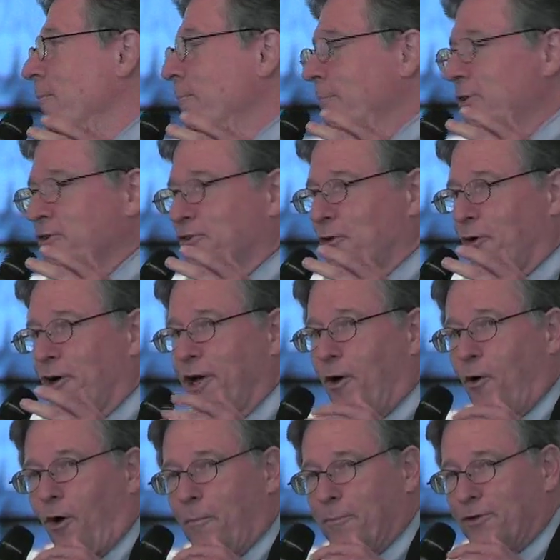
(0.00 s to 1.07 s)
Missouri
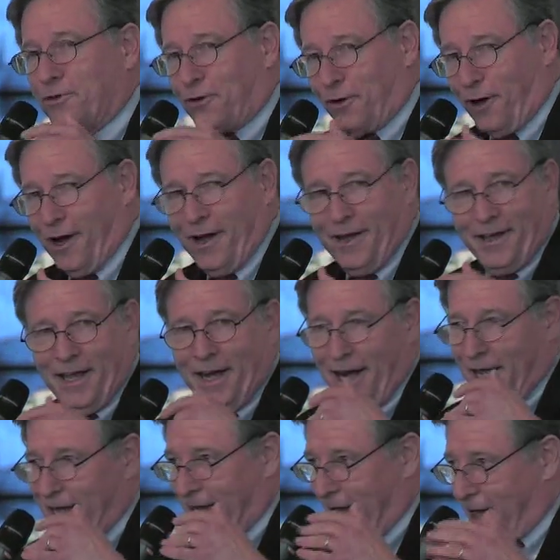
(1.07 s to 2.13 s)
or Missouri, in
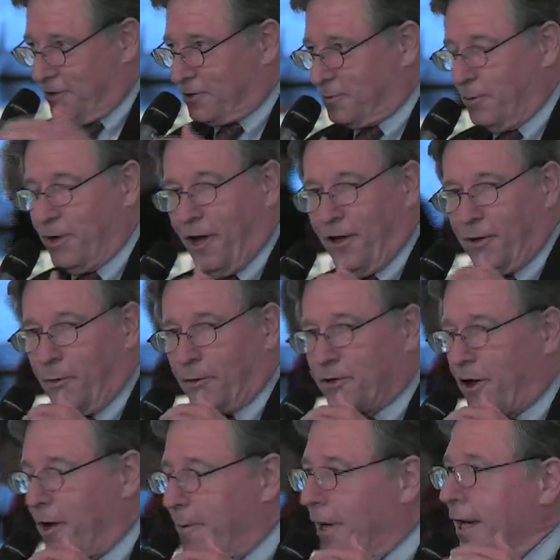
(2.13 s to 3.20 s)
any case, we all know what we're
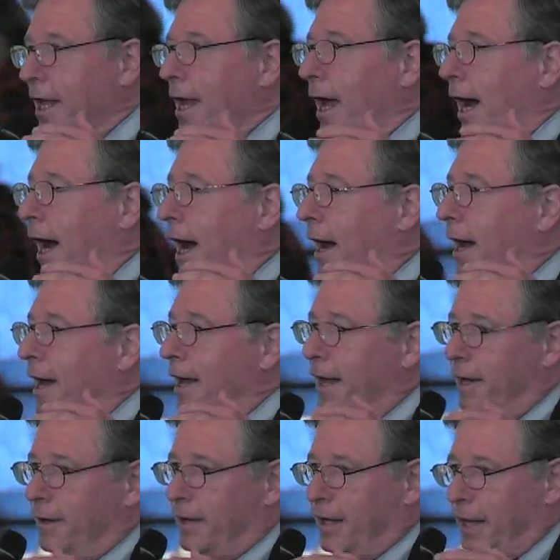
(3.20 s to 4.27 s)
talking about. Uh,
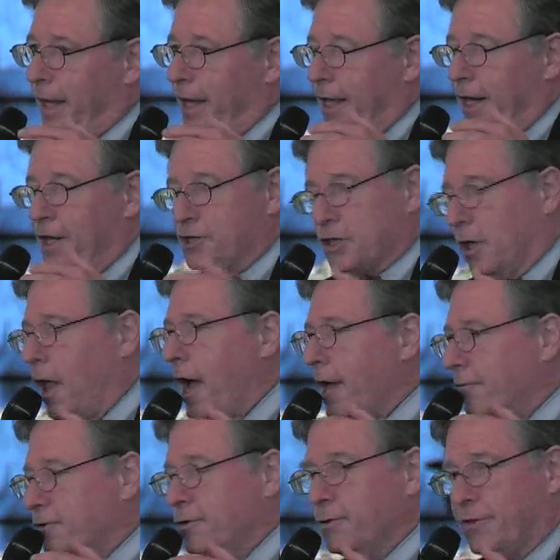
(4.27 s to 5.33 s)
in, in
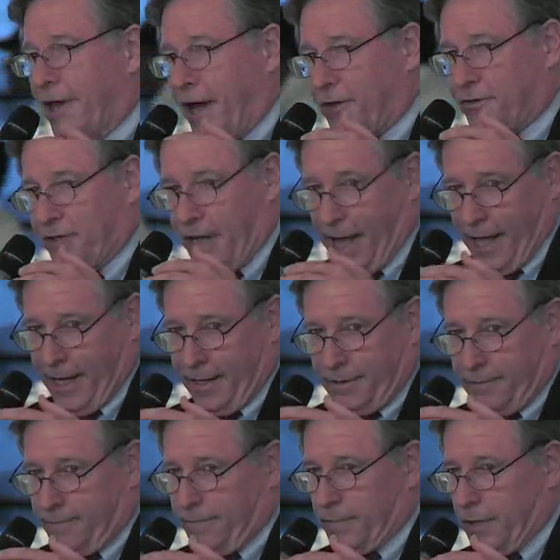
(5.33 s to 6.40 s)
July of 2008,
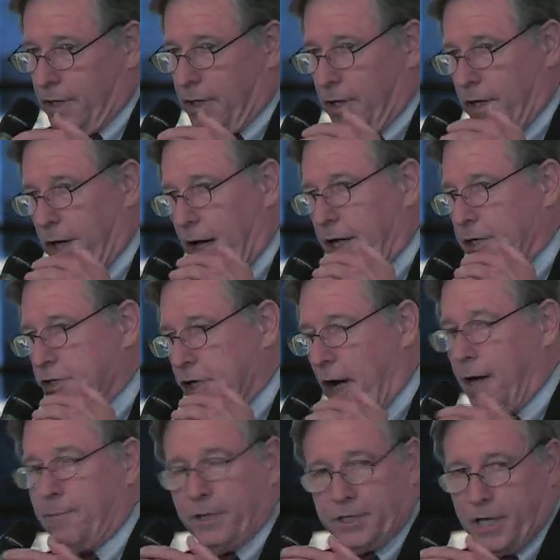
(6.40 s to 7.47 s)
uh,
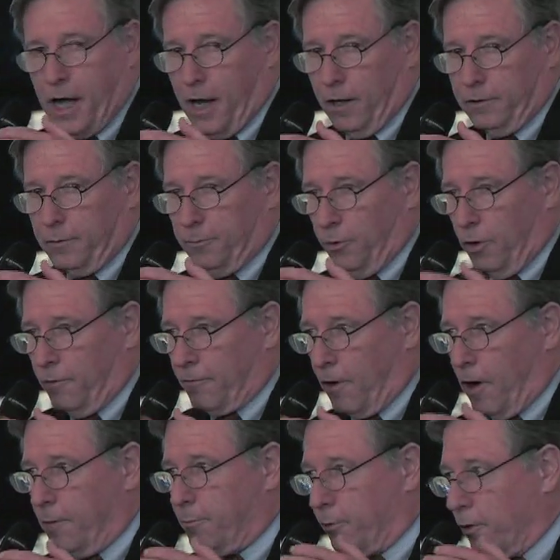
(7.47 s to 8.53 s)
John McDonald and
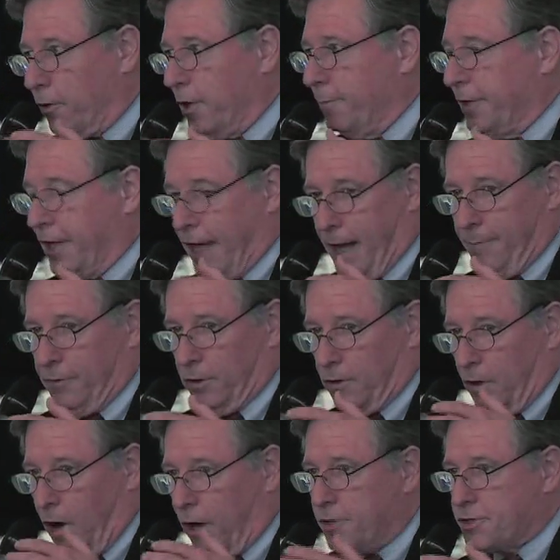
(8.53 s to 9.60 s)
Boulevard Brewery became the
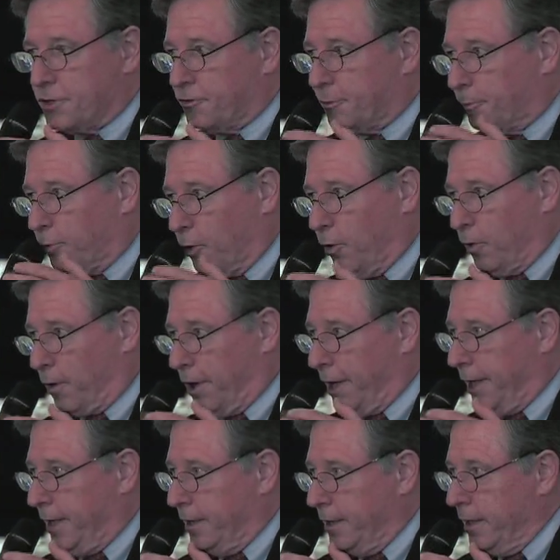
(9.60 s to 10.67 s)
largest
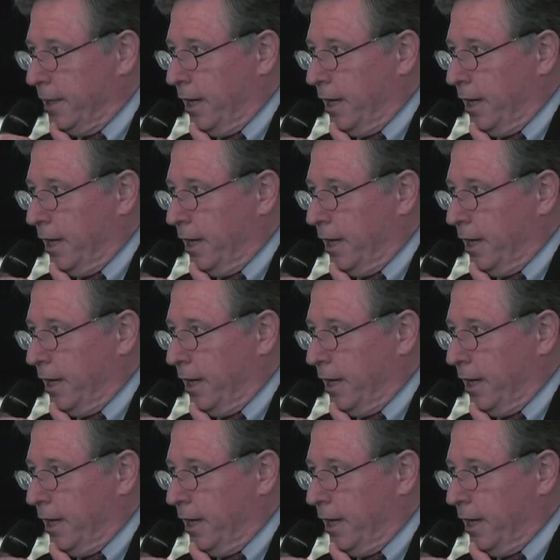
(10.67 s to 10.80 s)
brewery